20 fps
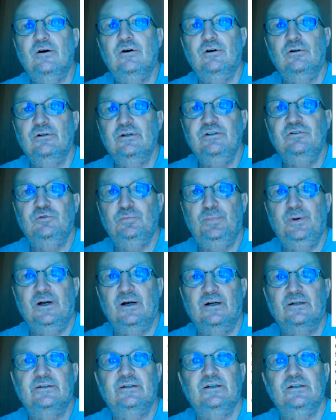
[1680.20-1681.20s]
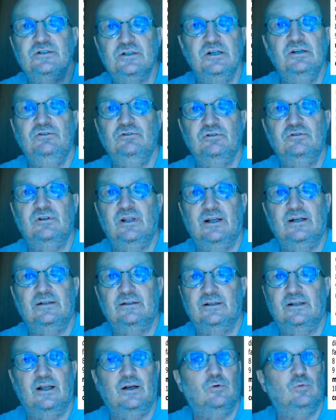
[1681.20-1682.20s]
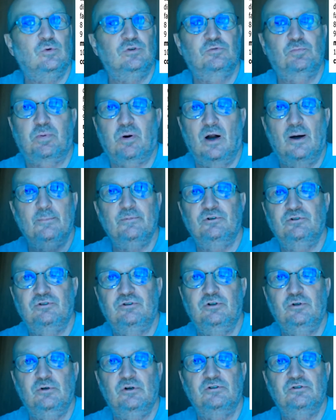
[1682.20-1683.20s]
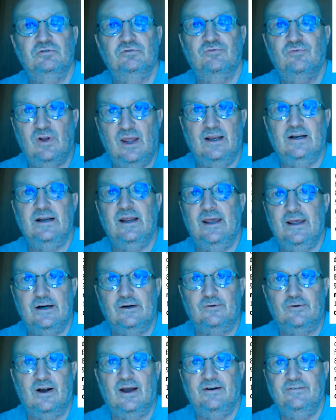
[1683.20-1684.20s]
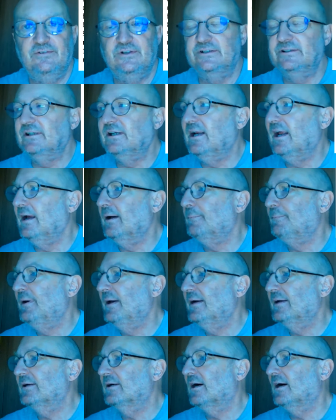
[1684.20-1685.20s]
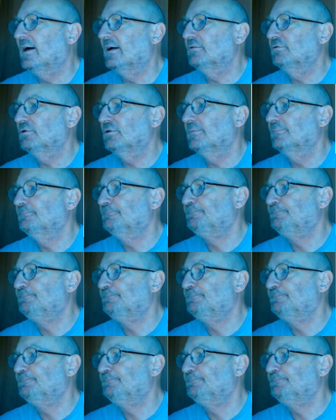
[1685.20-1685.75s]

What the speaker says: the Holy Spirit that that was promised to us and arrived at the day of Pentecost.